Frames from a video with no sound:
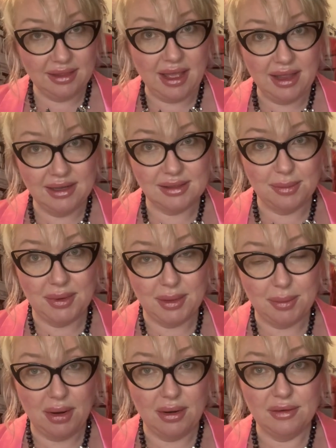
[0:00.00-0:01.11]
that is a big
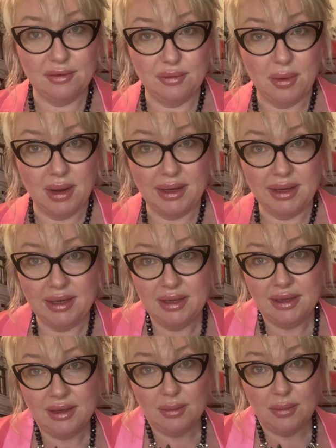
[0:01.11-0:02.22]
part of why
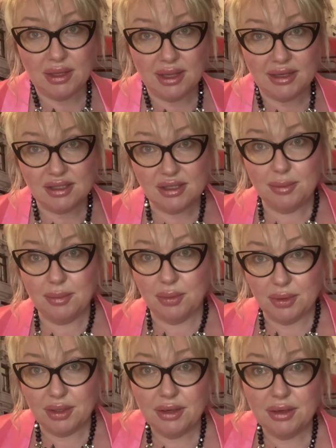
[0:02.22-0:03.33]
we like to
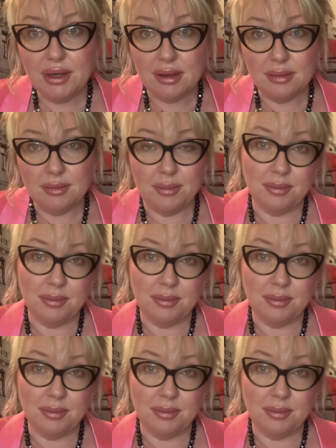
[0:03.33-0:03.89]
support her and